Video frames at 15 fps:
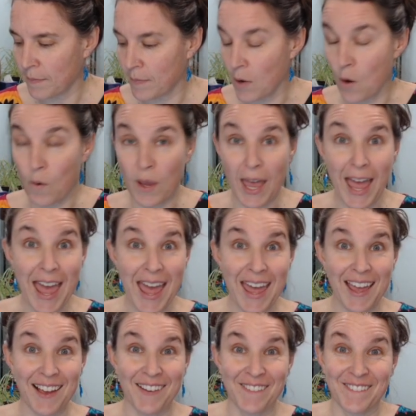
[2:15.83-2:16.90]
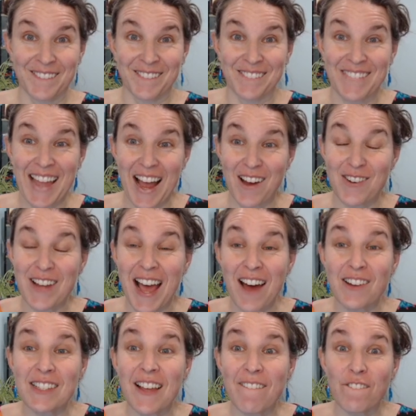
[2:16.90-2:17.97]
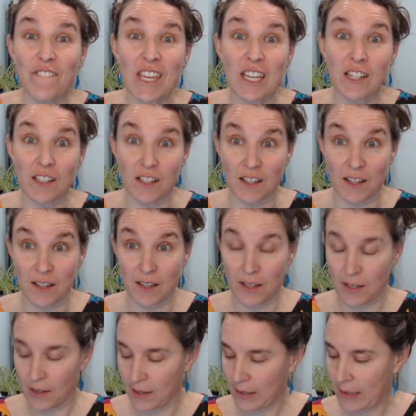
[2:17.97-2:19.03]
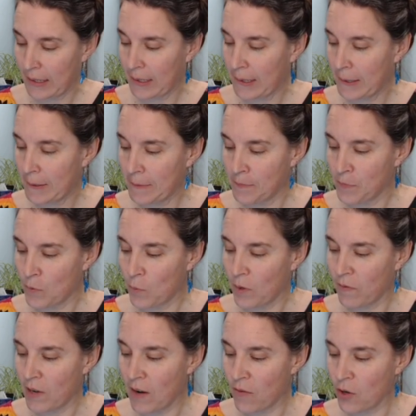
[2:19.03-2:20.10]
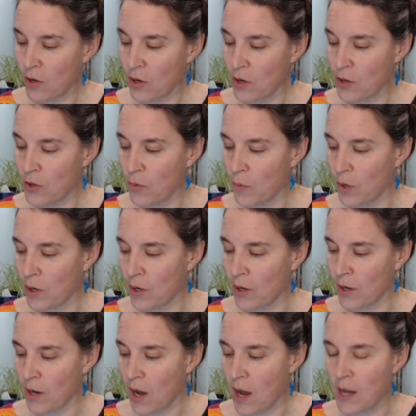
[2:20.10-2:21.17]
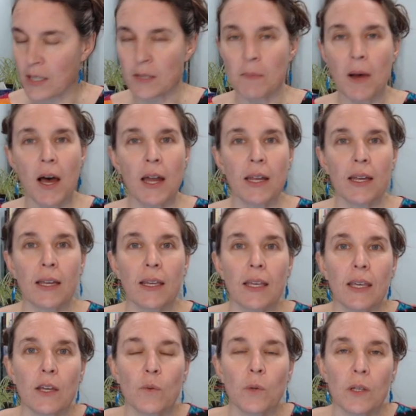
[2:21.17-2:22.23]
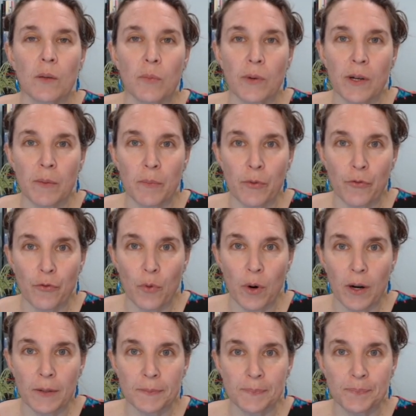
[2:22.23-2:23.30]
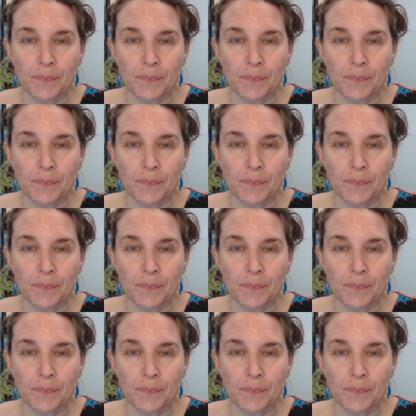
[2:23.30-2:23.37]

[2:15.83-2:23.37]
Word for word: Okay, how, do, how does that feel? We've never heard the word osmotic equilibrium before.